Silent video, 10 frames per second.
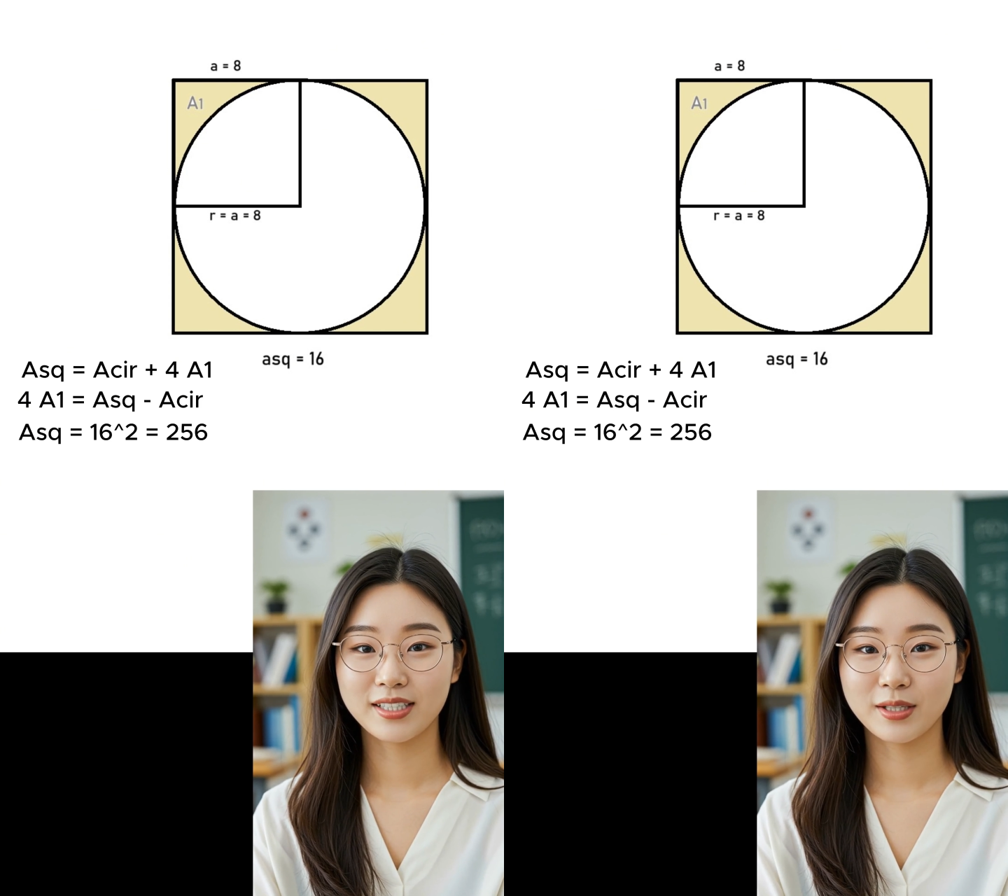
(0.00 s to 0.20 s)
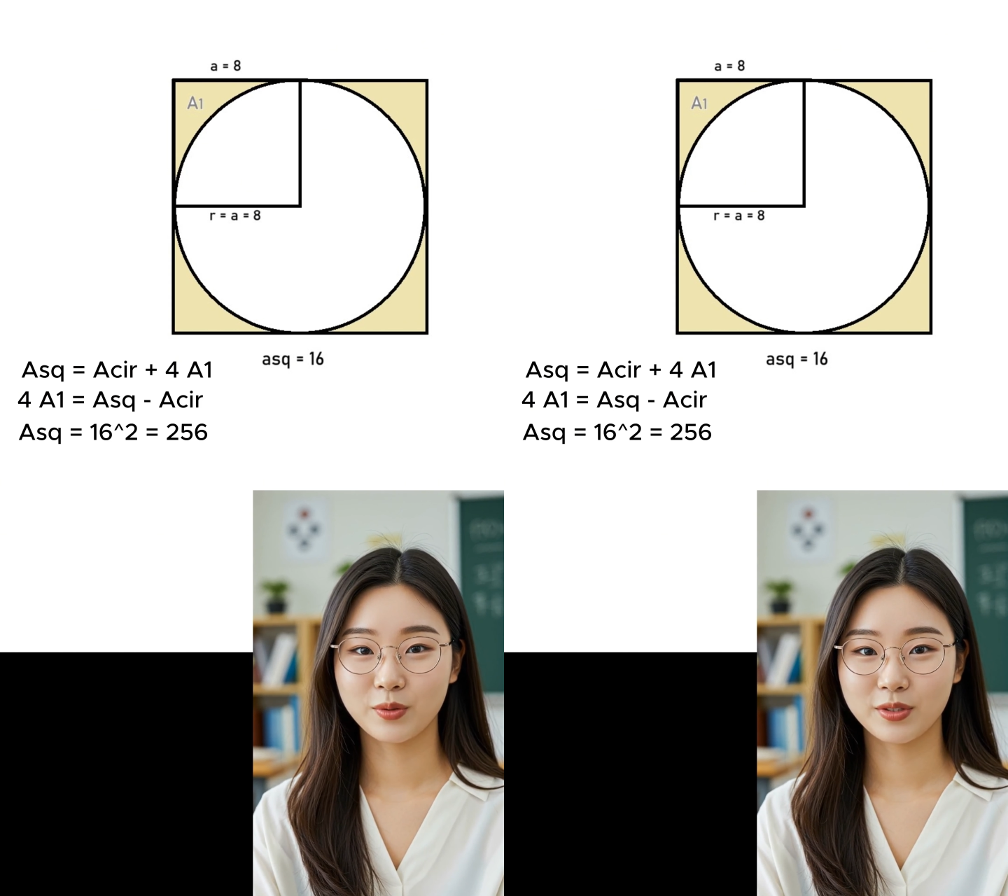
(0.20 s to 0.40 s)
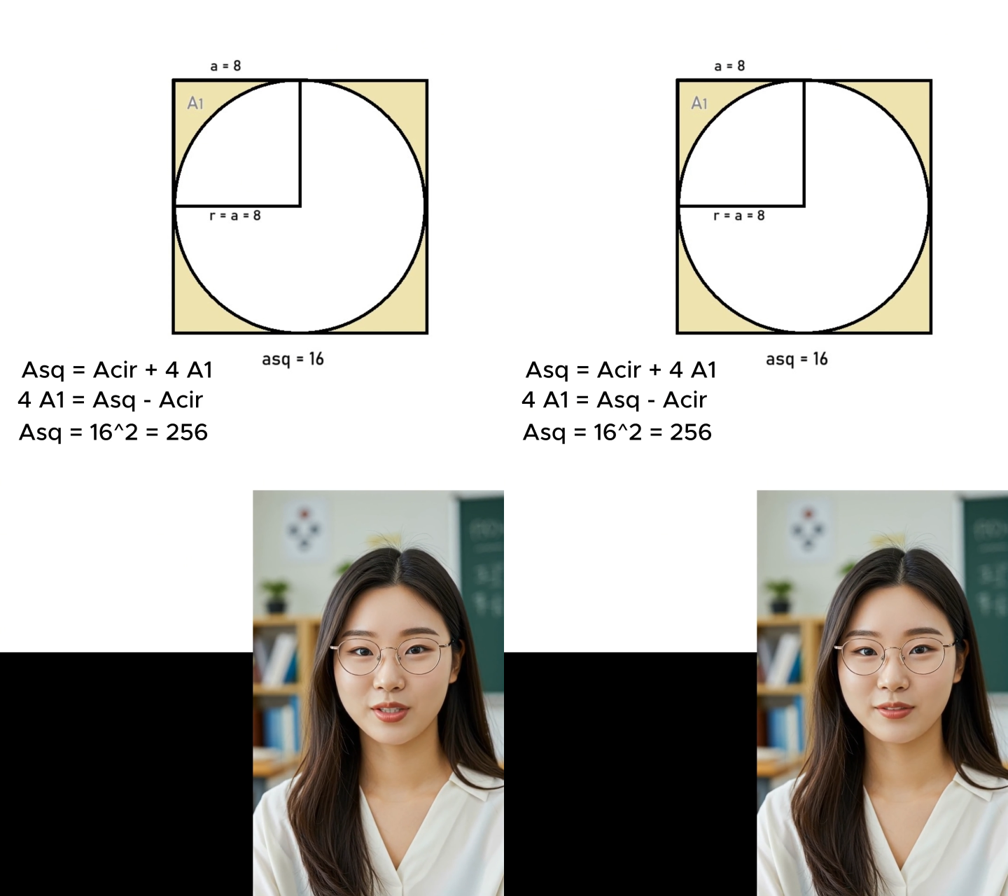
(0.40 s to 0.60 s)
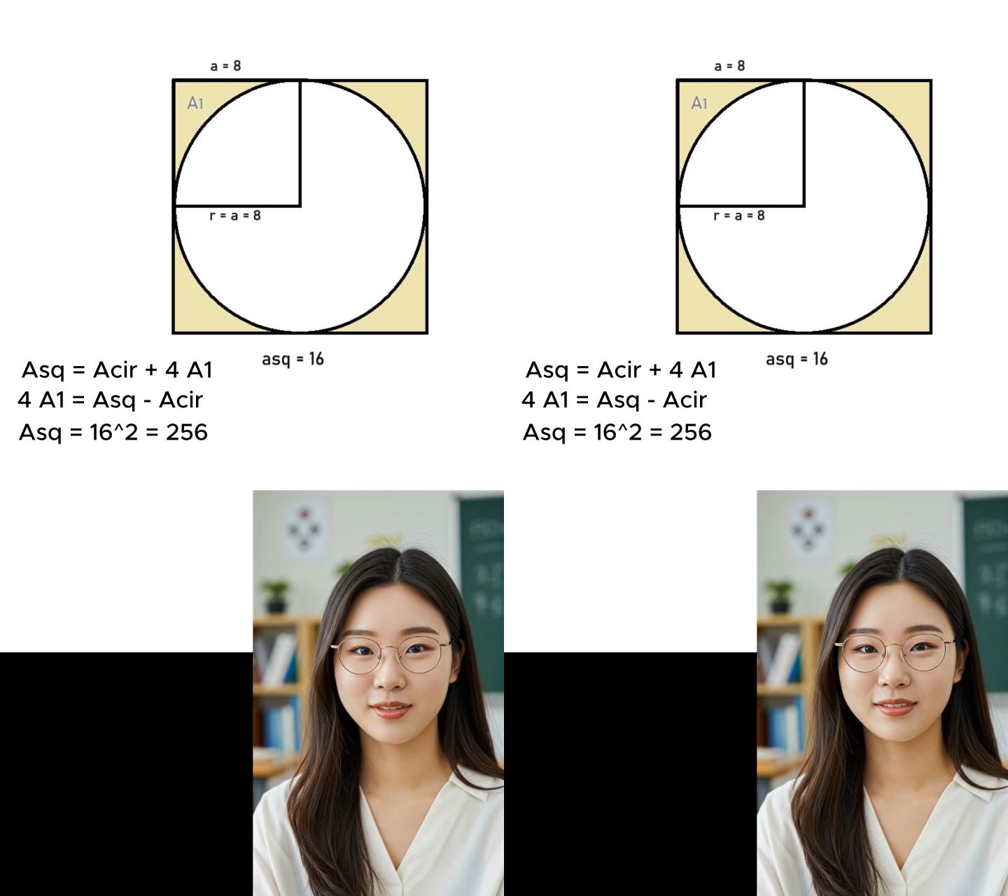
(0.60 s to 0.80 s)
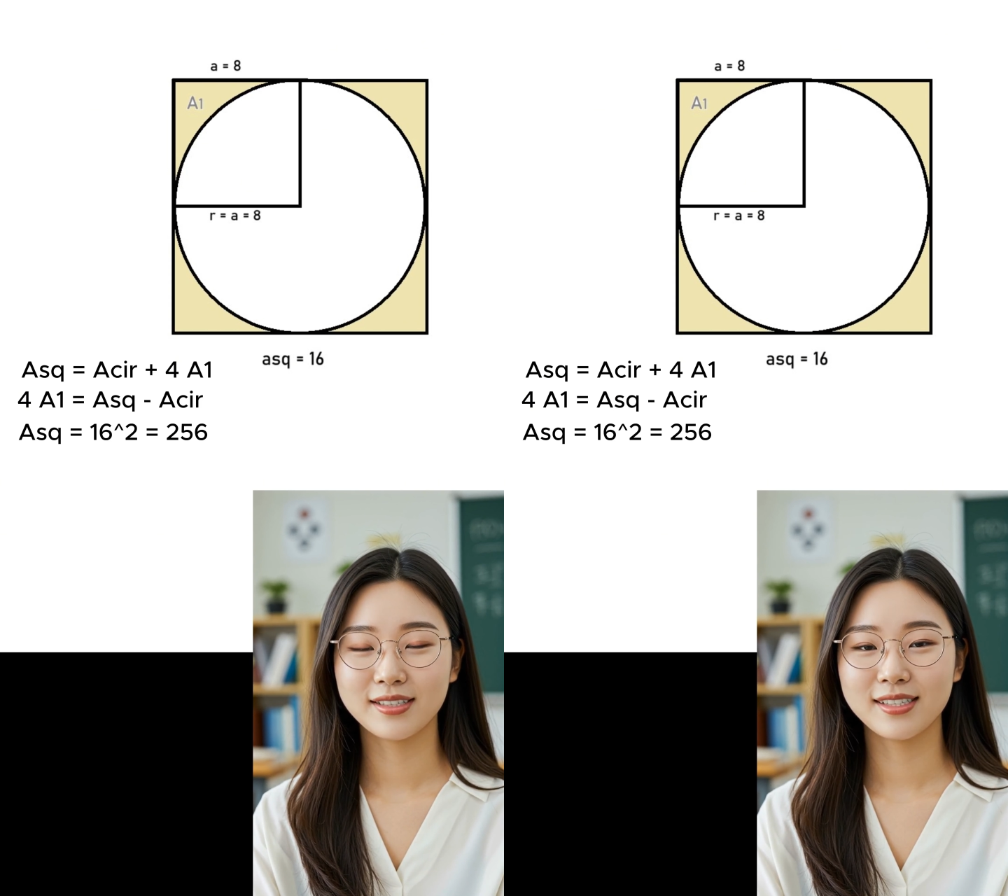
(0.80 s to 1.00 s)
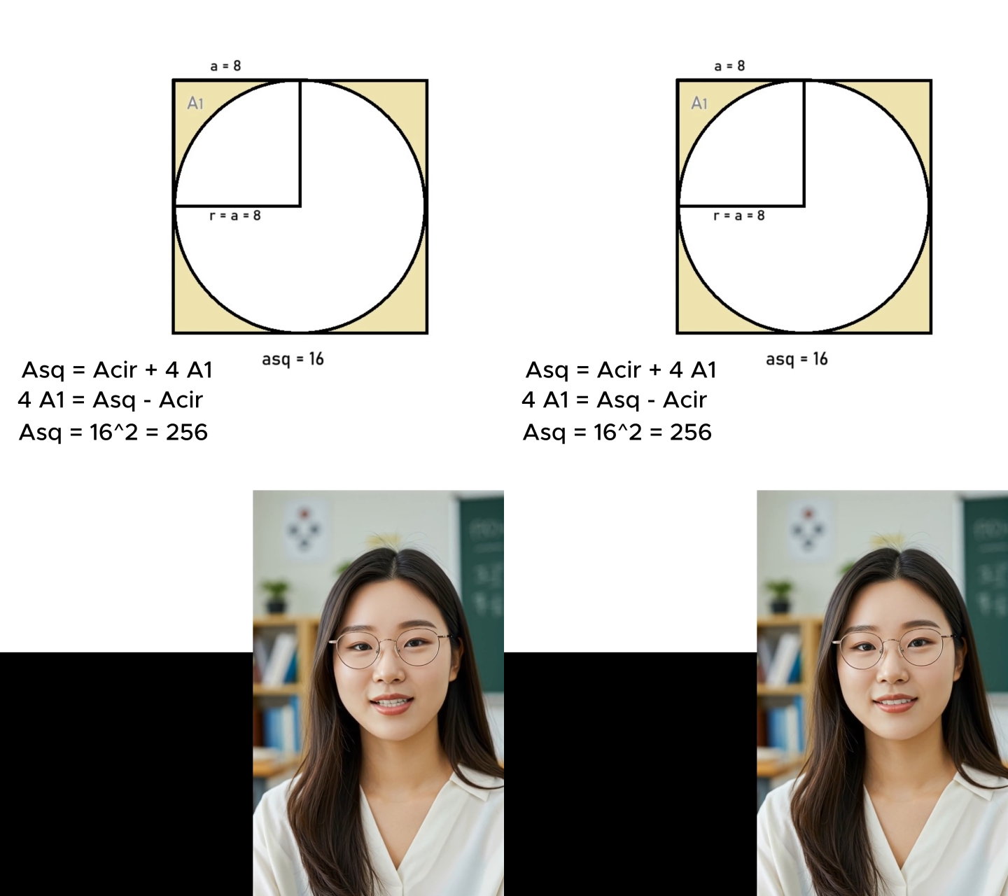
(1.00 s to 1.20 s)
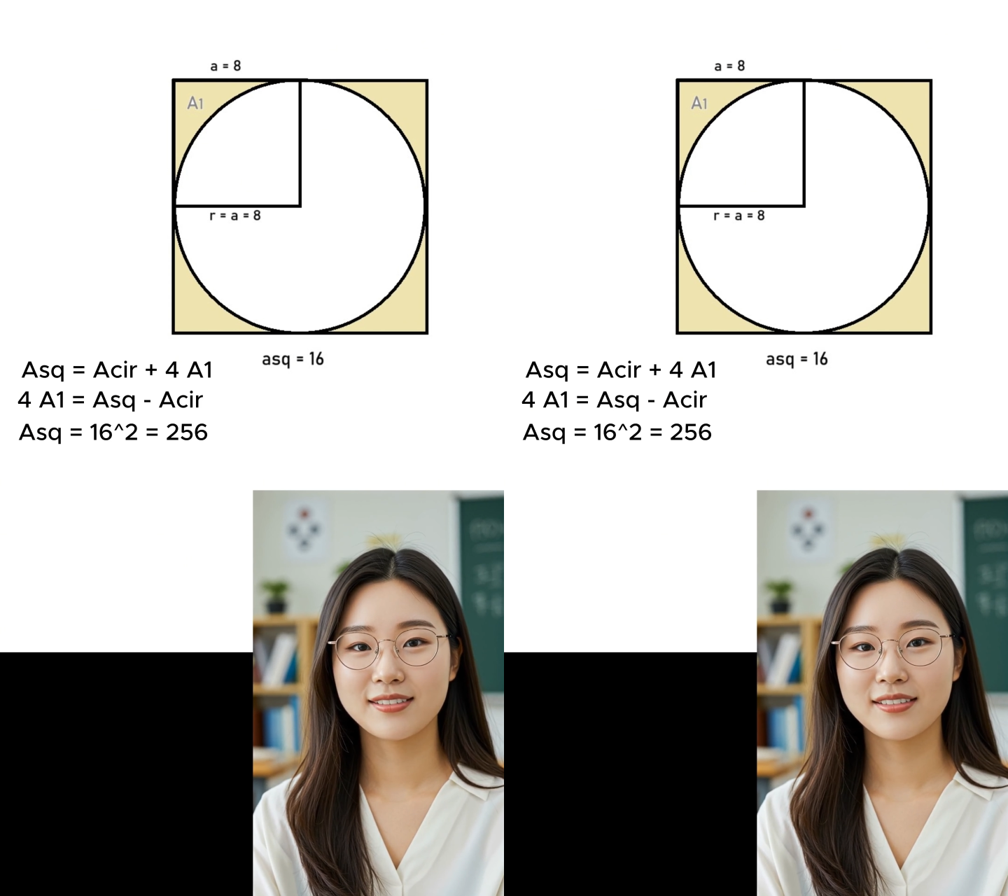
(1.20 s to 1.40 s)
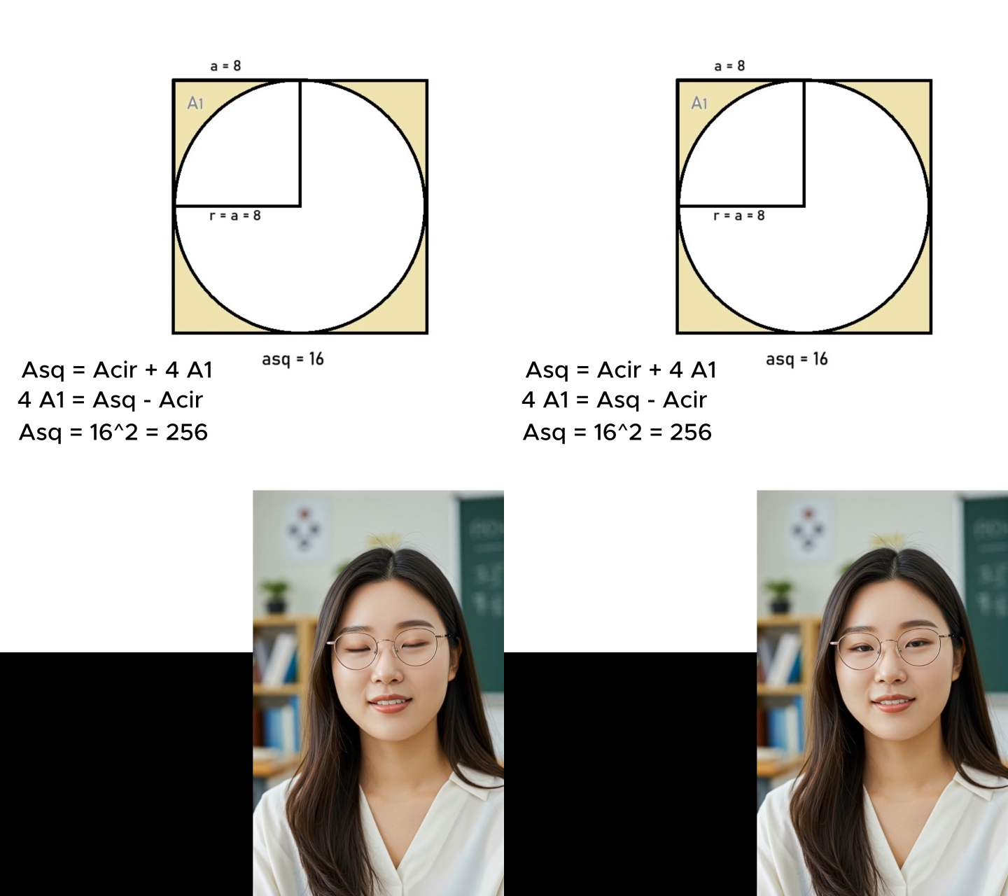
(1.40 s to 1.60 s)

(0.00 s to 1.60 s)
equals 256.